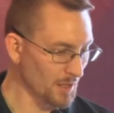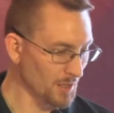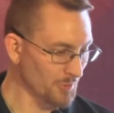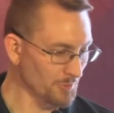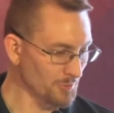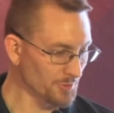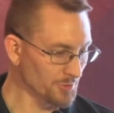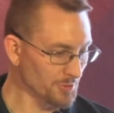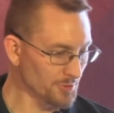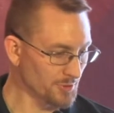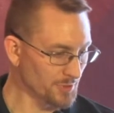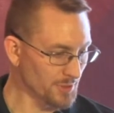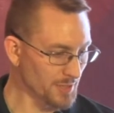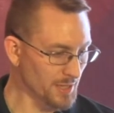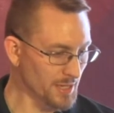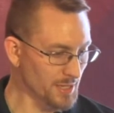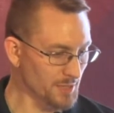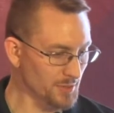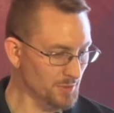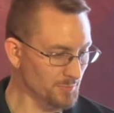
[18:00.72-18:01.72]
With the
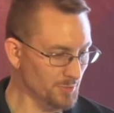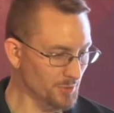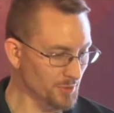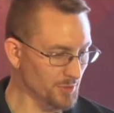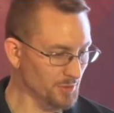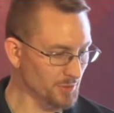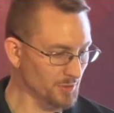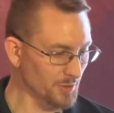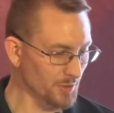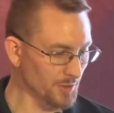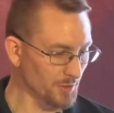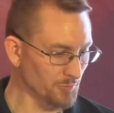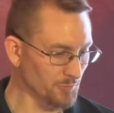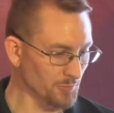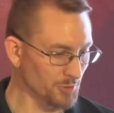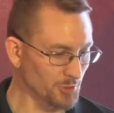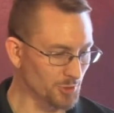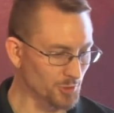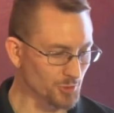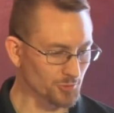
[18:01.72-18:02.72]
added part,
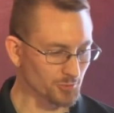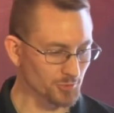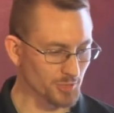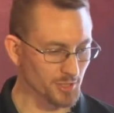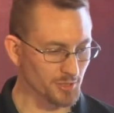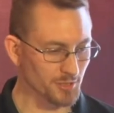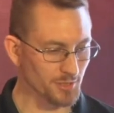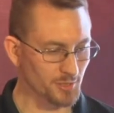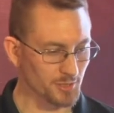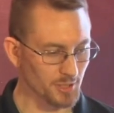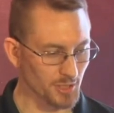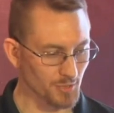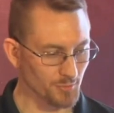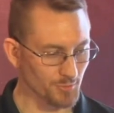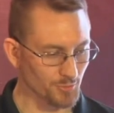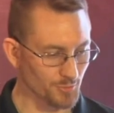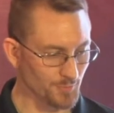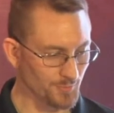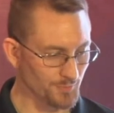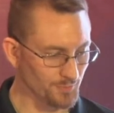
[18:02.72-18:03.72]
when you create the
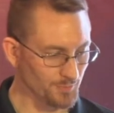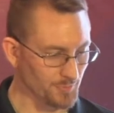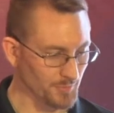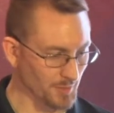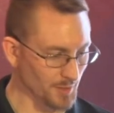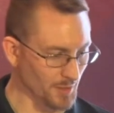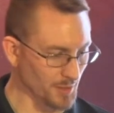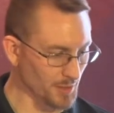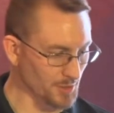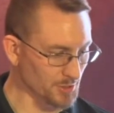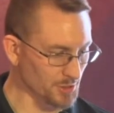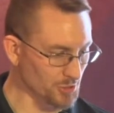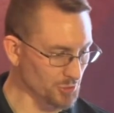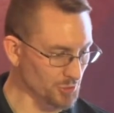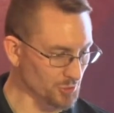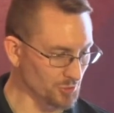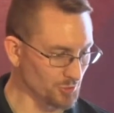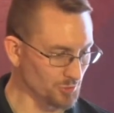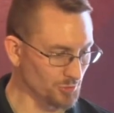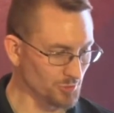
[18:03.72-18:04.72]
table,
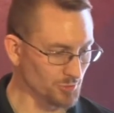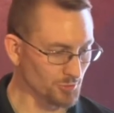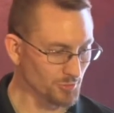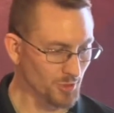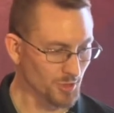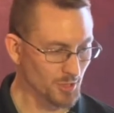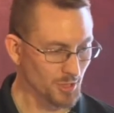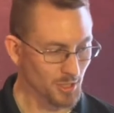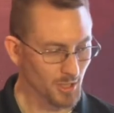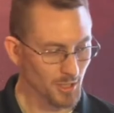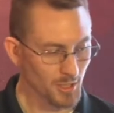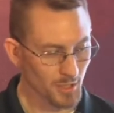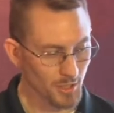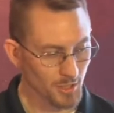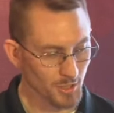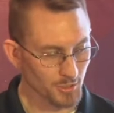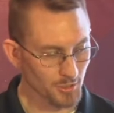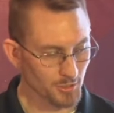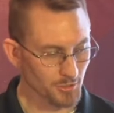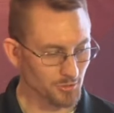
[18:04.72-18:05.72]
test Kudu,
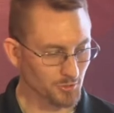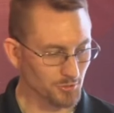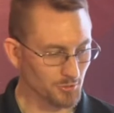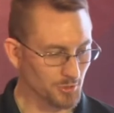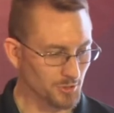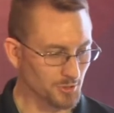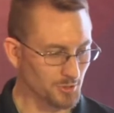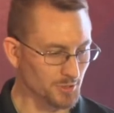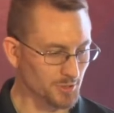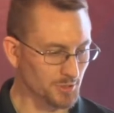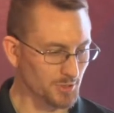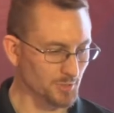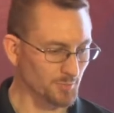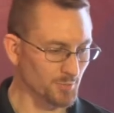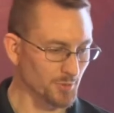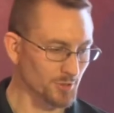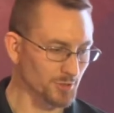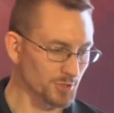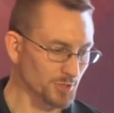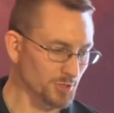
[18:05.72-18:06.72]
you need to set
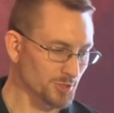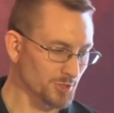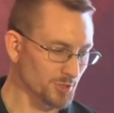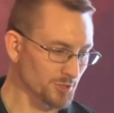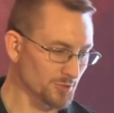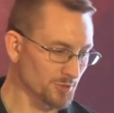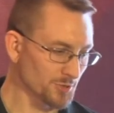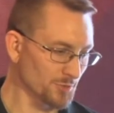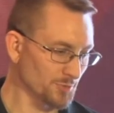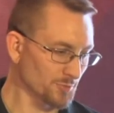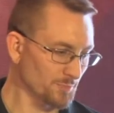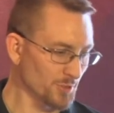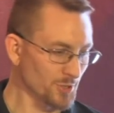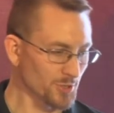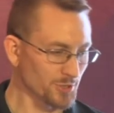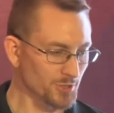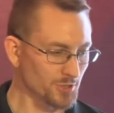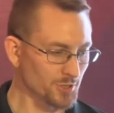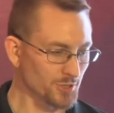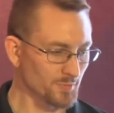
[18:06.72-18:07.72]
partitions. So
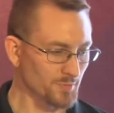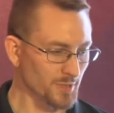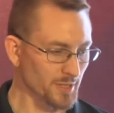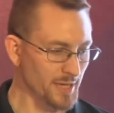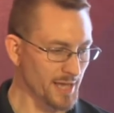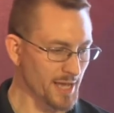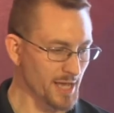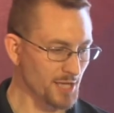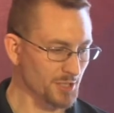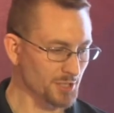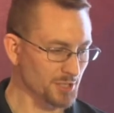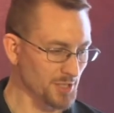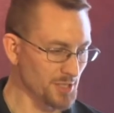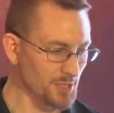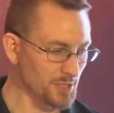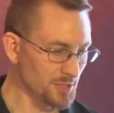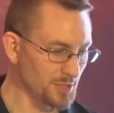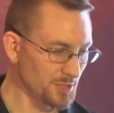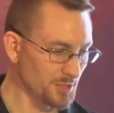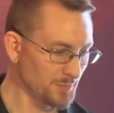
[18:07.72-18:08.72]
partition by hash
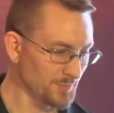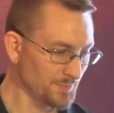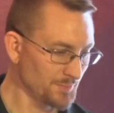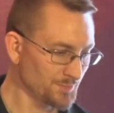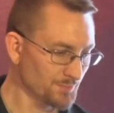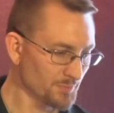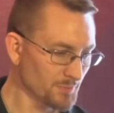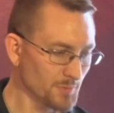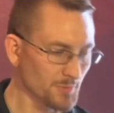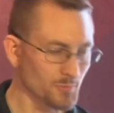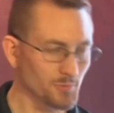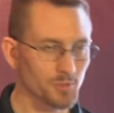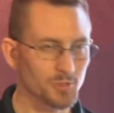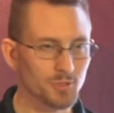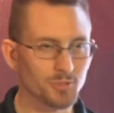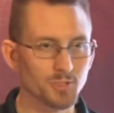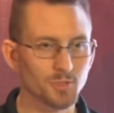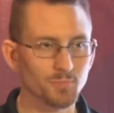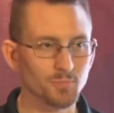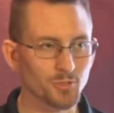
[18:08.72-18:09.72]
ID. We're going
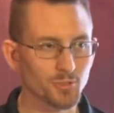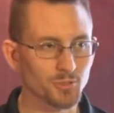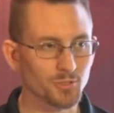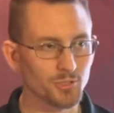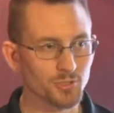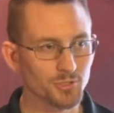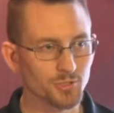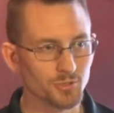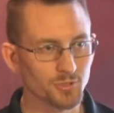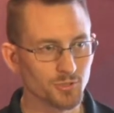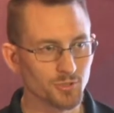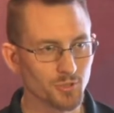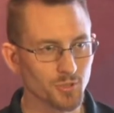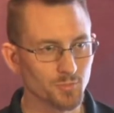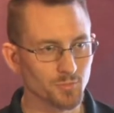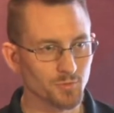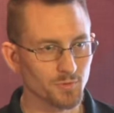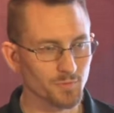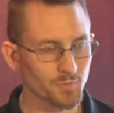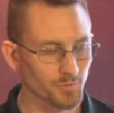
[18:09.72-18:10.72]
to set partitions to
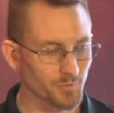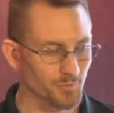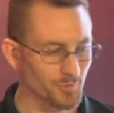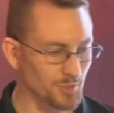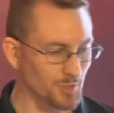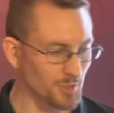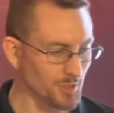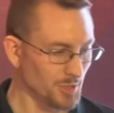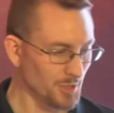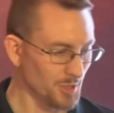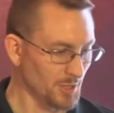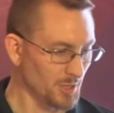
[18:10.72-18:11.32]
number of 3.